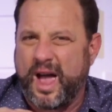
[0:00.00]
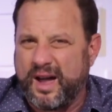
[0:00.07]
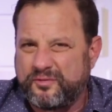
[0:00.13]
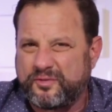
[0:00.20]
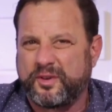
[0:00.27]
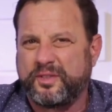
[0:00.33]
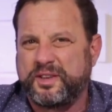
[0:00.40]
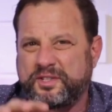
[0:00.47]

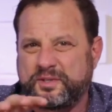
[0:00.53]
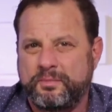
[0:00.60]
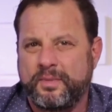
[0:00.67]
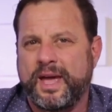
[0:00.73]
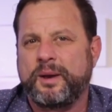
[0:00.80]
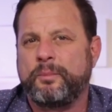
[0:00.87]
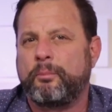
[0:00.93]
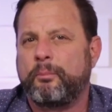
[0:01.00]
after this
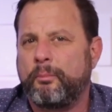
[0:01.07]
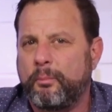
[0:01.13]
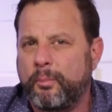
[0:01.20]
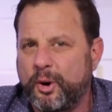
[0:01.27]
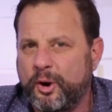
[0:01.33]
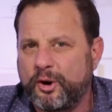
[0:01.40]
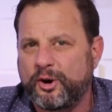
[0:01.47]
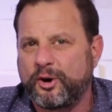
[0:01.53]
man
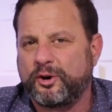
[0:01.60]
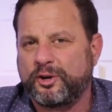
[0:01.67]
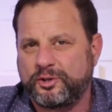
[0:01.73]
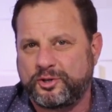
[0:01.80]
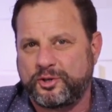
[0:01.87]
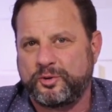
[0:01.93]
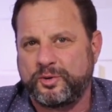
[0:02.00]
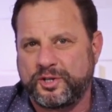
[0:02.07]

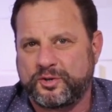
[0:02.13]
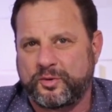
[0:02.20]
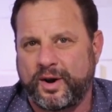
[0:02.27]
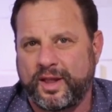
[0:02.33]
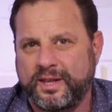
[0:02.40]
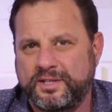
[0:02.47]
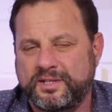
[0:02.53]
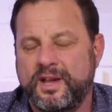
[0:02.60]
murdered 2
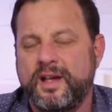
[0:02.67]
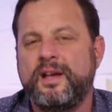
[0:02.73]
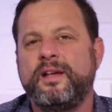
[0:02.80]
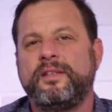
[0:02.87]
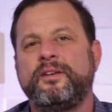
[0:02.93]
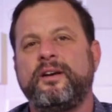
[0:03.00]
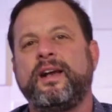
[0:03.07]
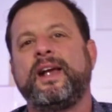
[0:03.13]
Israelis,
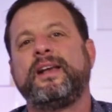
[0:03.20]
they're